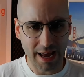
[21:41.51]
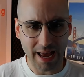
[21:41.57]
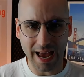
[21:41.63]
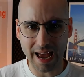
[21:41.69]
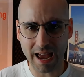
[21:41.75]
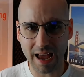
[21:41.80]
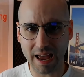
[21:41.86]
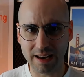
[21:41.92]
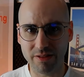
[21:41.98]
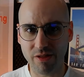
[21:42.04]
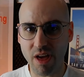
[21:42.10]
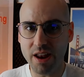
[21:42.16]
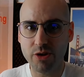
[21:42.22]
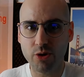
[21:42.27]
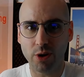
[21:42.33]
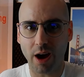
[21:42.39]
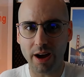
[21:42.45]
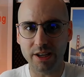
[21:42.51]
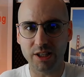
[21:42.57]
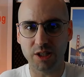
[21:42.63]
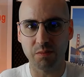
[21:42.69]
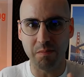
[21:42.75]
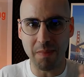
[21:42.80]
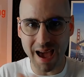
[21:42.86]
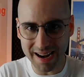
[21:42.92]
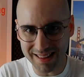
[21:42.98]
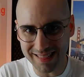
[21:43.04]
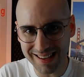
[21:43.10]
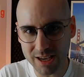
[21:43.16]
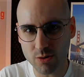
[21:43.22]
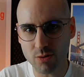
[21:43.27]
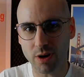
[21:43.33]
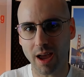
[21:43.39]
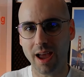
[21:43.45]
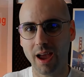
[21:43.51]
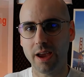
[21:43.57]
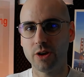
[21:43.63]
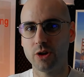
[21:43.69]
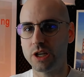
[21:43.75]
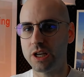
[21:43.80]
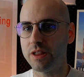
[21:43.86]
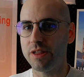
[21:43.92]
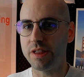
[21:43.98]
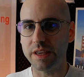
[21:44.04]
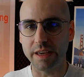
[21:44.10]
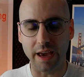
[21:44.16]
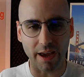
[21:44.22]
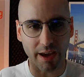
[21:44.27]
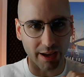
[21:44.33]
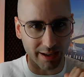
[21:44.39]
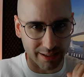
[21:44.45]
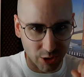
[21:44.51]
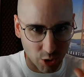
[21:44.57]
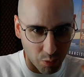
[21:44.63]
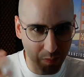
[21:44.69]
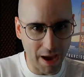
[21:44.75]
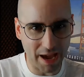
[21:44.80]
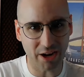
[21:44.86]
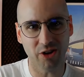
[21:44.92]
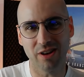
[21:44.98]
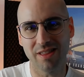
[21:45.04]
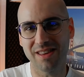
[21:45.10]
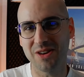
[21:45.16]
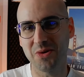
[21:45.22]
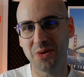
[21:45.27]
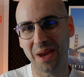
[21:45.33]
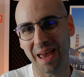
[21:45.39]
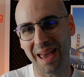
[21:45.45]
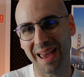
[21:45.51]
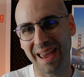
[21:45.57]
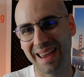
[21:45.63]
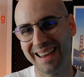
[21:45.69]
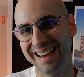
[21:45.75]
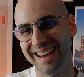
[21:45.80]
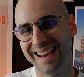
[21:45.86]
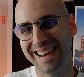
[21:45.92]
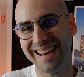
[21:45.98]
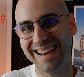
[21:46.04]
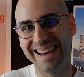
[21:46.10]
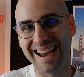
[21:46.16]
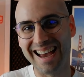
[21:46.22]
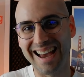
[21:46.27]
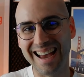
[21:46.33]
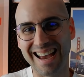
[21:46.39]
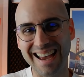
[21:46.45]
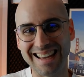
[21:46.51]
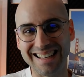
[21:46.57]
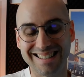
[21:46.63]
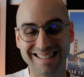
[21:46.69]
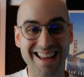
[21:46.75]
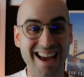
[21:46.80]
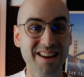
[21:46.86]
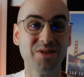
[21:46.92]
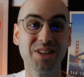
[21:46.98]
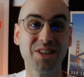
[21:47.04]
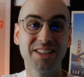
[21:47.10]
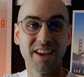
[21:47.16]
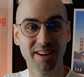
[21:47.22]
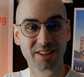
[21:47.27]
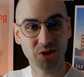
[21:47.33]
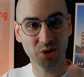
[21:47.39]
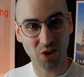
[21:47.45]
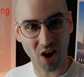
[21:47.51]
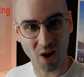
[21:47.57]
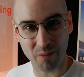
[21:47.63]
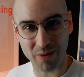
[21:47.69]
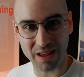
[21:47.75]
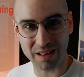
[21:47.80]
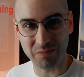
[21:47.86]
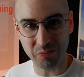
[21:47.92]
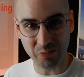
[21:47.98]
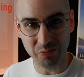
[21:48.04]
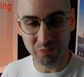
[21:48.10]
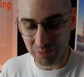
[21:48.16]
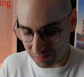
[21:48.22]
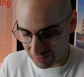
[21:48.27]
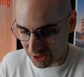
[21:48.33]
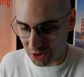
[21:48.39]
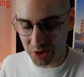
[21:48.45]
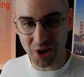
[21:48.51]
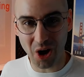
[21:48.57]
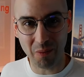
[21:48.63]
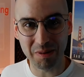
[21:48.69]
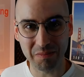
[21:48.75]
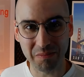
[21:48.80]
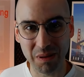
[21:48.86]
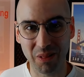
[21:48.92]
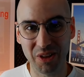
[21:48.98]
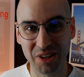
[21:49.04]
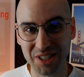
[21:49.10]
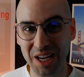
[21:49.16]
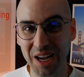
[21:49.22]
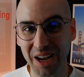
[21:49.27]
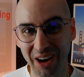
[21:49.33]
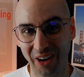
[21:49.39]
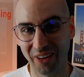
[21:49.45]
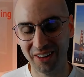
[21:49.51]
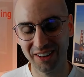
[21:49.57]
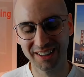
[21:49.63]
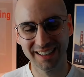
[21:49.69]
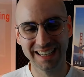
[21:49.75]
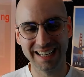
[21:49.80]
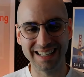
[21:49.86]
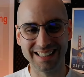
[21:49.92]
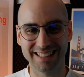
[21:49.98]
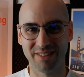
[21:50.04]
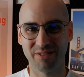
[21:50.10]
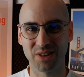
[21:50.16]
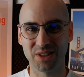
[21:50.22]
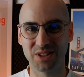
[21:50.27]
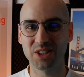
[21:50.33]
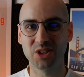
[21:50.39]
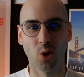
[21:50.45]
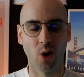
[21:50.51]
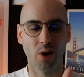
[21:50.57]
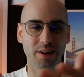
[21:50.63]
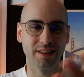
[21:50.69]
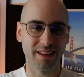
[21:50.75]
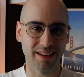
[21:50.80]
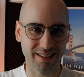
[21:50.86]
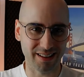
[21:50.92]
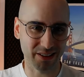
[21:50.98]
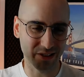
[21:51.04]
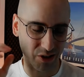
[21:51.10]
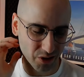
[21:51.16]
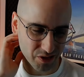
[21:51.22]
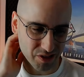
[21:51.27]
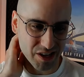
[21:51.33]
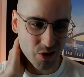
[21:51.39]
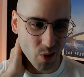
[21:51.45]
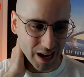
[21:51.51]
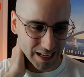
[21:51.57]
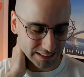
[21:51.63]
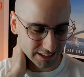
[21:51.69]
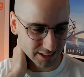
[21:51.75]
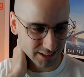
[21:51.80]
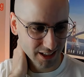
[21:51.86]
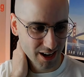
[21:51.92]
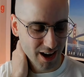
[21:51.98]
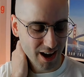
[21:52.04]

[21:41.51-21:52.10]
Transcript: And then you guys met in the UK, you did the incubator in the UK, and then you decided to come and build this here in San Francisco, or in the US.